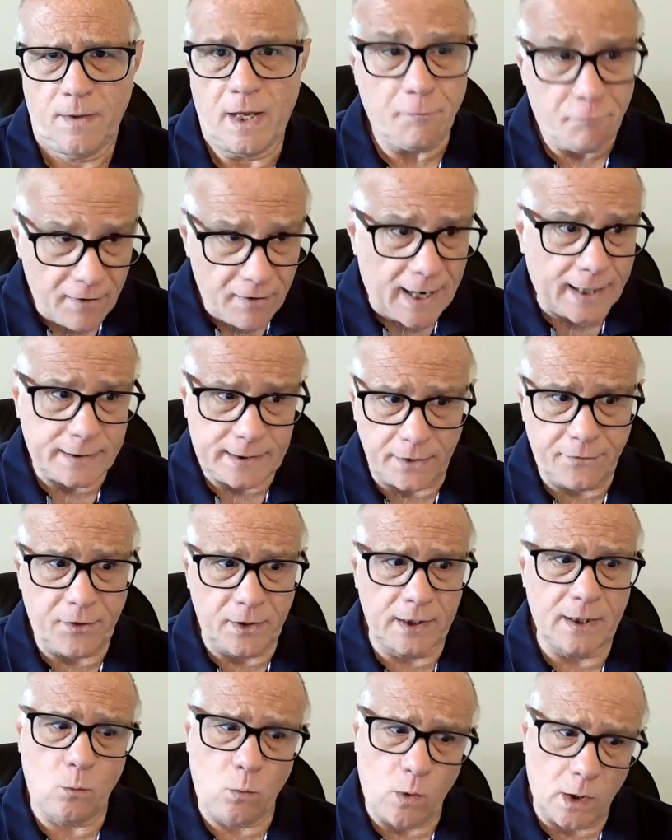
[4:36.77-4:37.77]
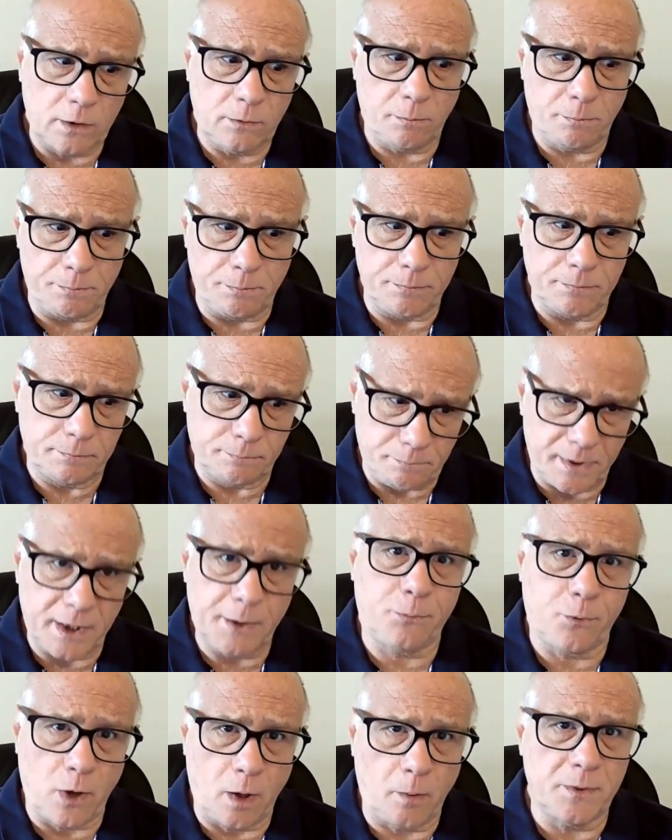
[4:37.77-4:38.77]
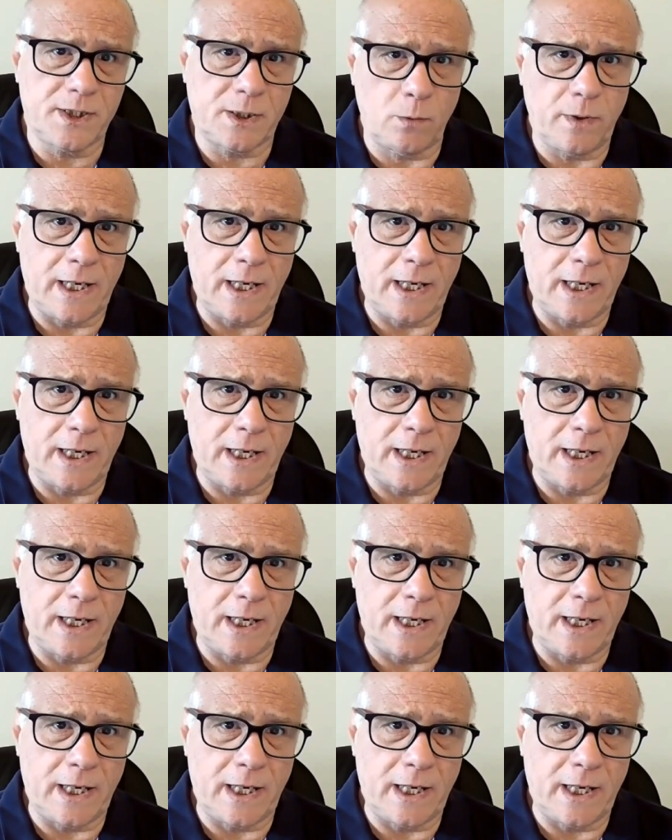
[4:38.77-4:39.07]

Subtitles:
In fact, I think that one of the big problems that